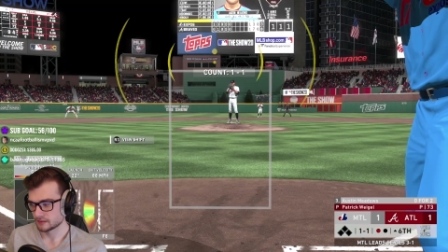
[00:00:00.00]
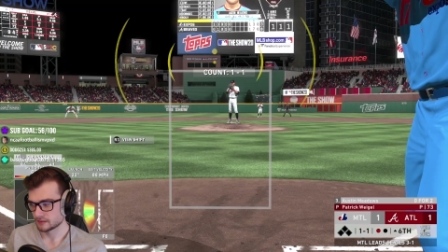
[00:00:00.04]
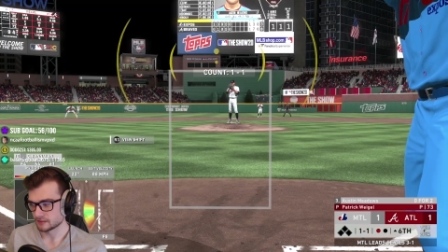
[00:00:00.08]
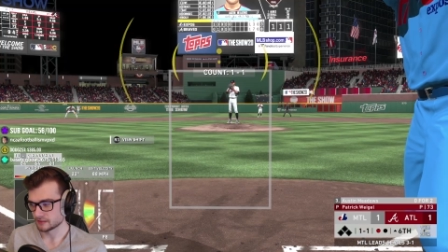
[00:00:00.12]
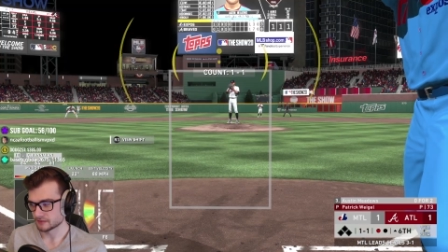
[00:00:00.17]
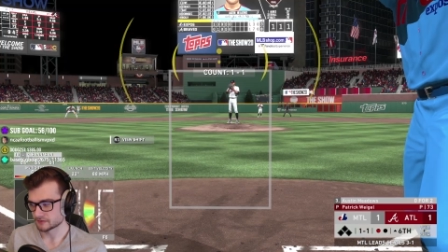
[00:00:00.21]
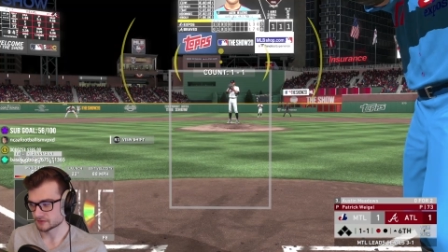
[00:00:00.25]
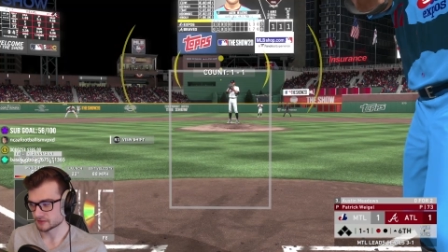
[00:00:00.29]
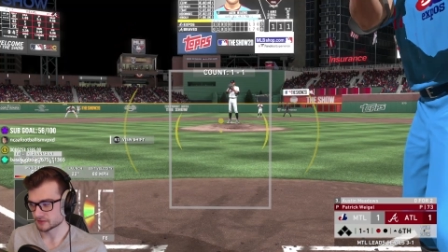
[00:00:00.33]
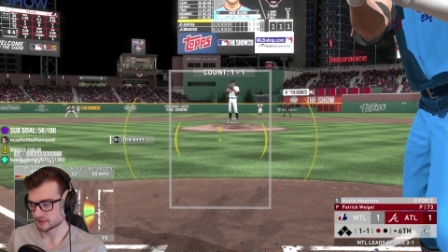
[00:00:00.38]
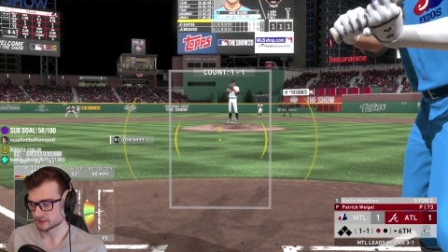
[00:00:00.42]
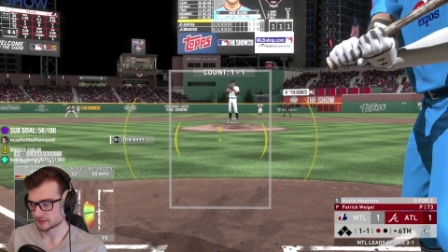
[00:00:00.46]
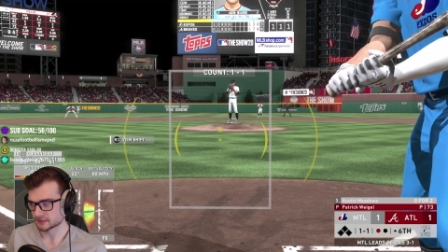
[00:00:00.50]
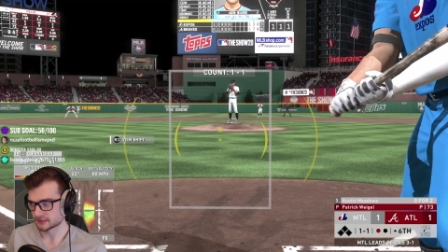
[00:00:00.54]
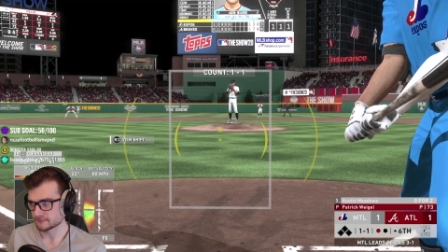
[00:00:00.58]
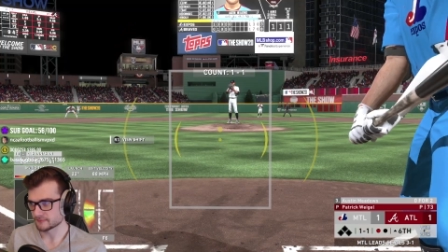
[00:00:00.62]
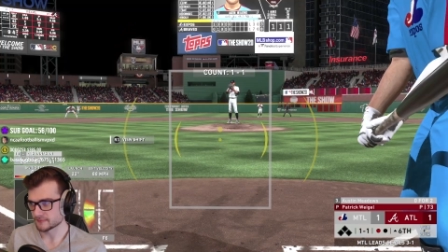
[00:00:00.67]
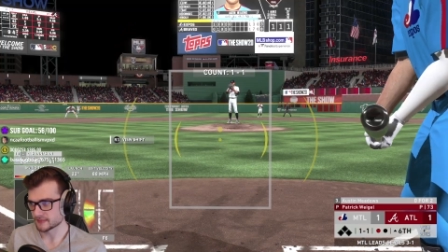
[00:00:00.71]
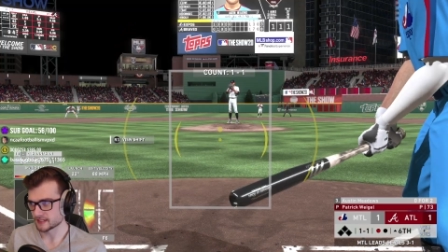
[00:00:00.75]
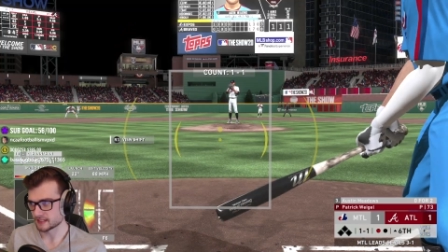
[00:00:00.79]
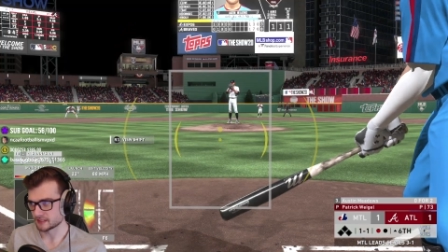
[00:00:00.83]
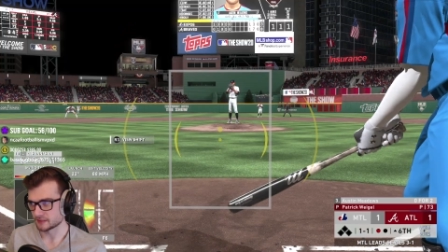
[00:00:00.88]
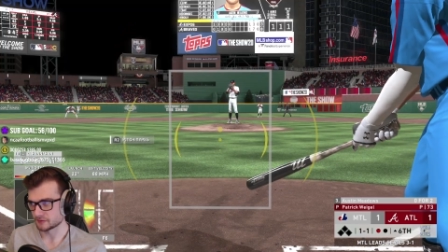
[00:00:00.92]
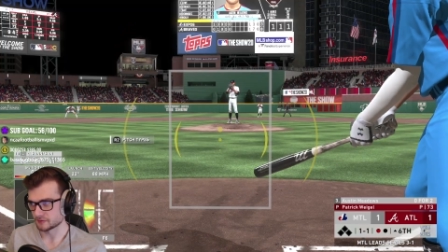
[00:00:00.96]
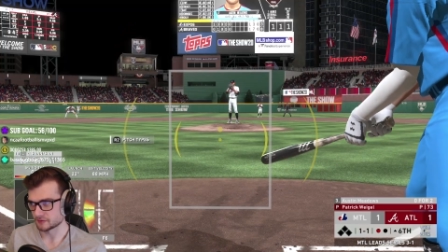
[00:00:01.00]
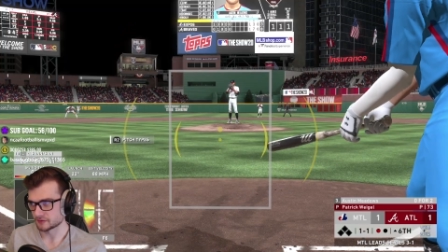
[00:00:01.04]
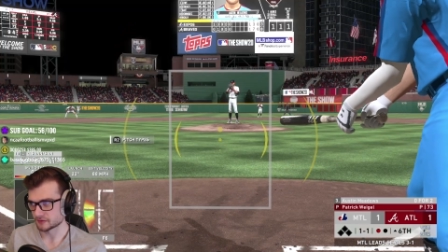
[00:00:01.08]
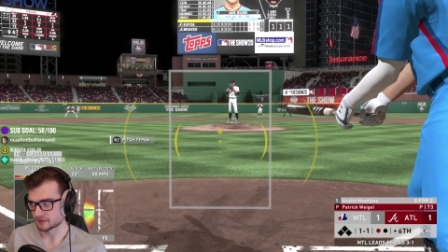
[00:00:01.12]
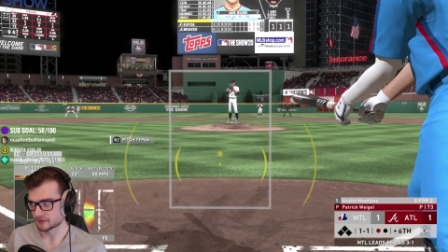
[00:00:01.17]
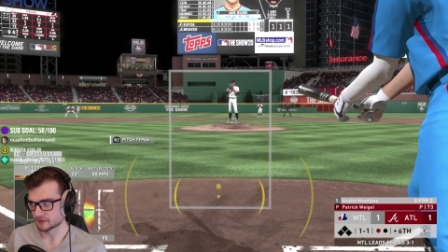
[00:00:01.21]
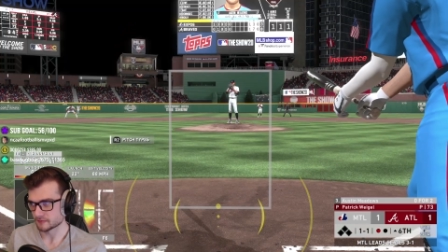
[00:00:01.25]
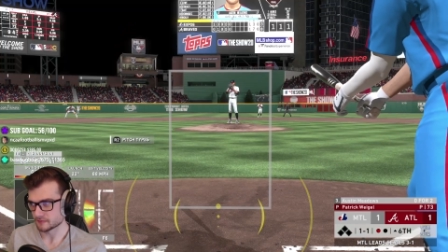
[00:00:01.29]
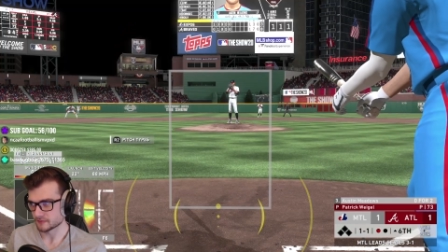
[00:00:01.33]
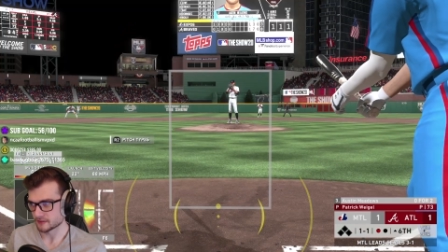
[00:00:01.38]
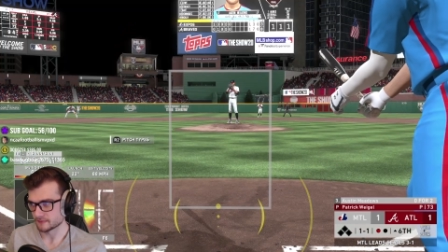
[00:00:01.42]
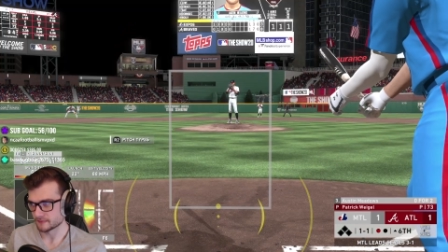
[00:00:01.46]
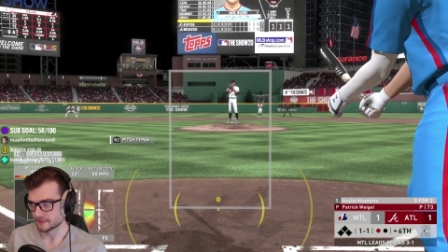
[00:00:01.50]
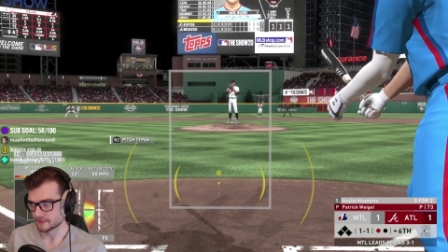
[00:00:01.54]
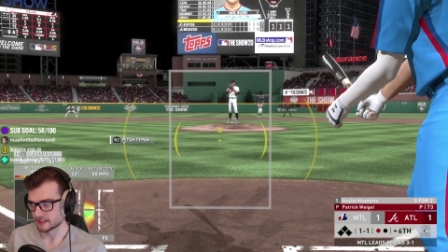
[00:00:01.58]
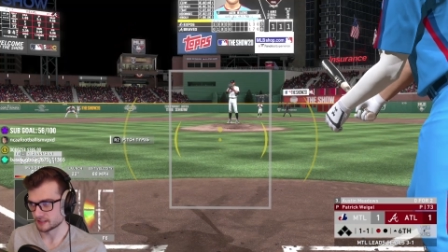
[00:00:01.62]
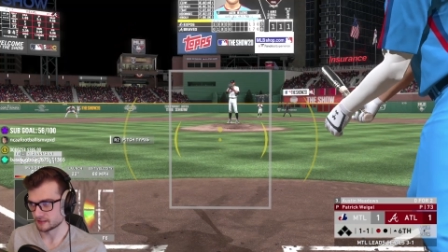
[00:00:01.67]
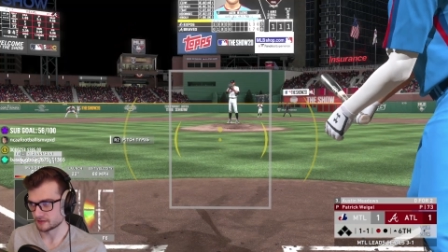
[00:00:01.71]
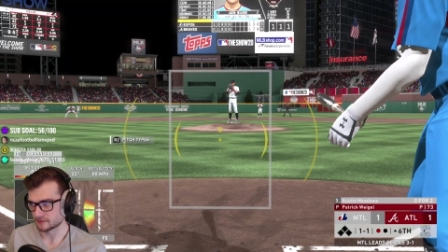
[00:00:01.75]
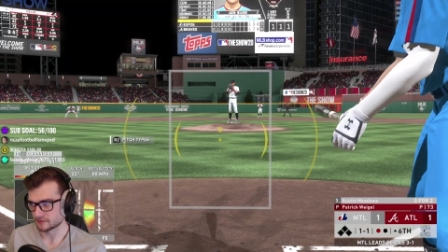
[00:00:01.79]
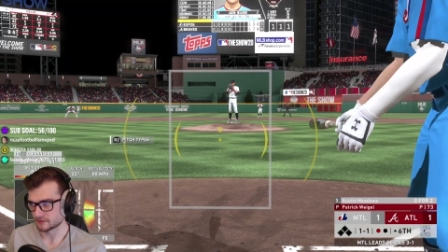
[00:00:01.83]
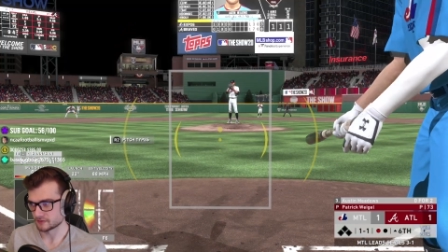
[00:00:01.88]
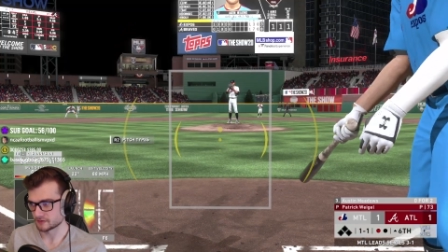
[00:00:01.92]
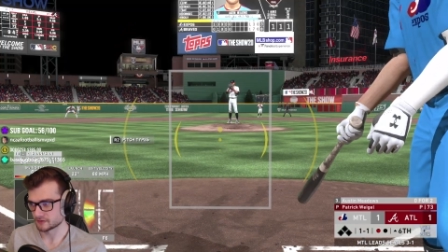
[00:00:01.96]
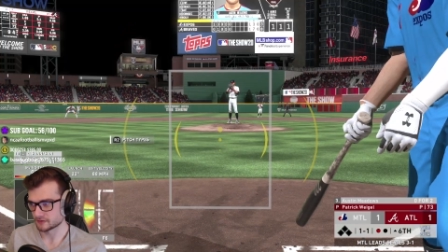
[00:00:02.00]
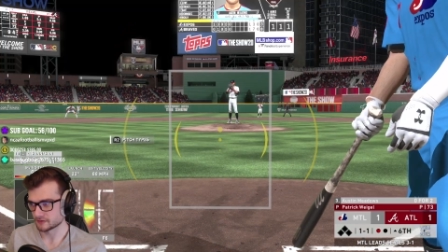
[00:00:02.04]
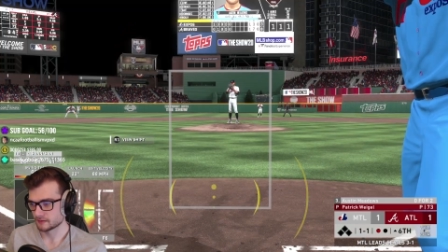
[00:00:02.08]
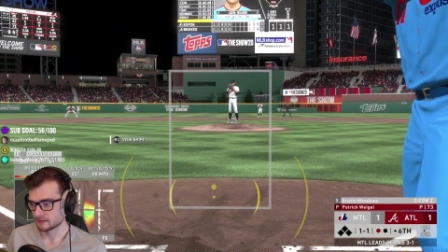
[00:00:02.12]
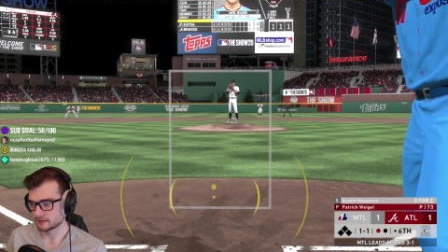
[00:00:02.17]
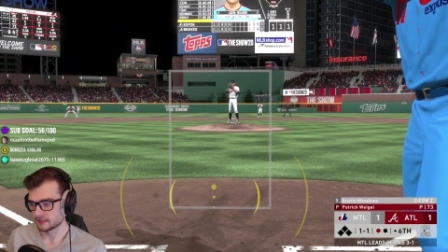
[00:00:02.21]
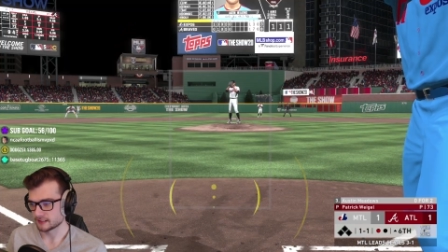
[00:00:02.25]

Here's Austin Meadows. Come on, Meadows.